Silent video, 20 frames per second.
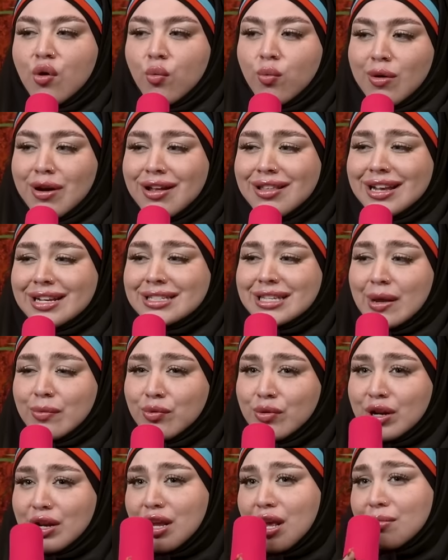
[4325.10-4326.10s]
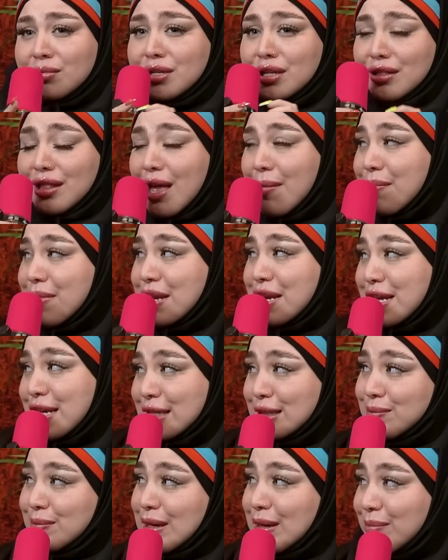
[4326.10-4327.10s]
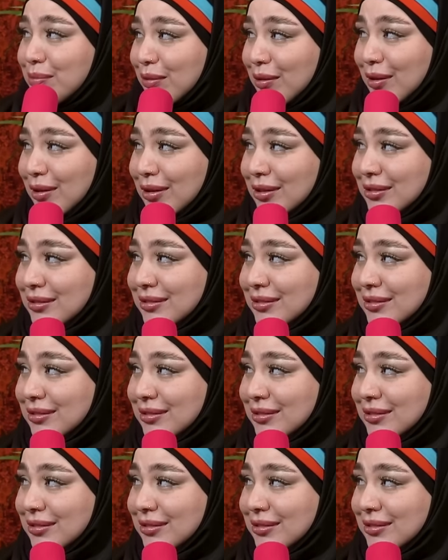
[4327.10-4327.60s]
the world except when it comes to Lebanese people.